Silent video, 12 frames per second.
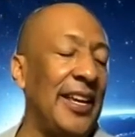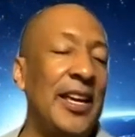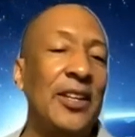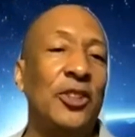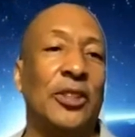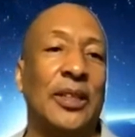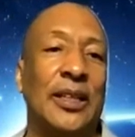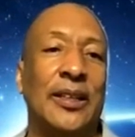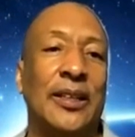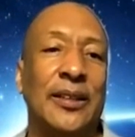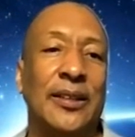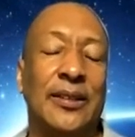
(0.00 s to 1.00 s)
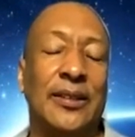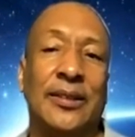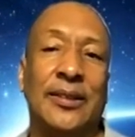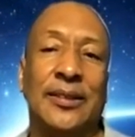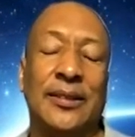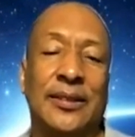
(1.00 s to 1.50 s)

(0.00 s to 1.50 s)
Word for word: So how how does it play in